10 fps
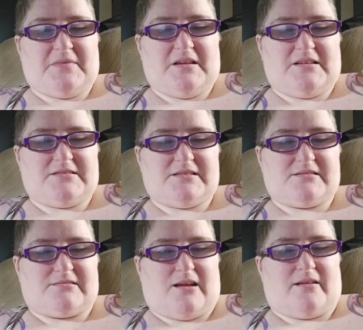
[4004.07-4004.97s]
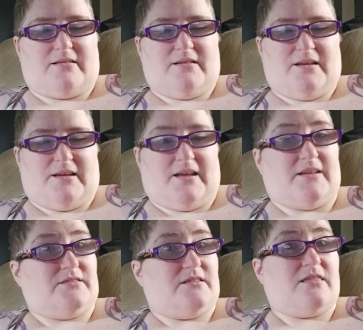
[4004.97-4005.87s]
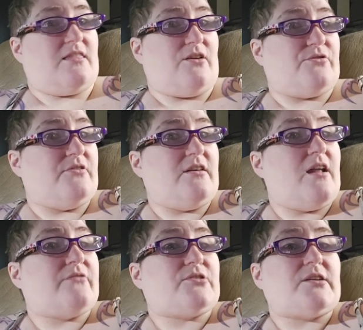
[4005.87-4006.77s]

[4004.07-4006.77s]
Instead, and they're never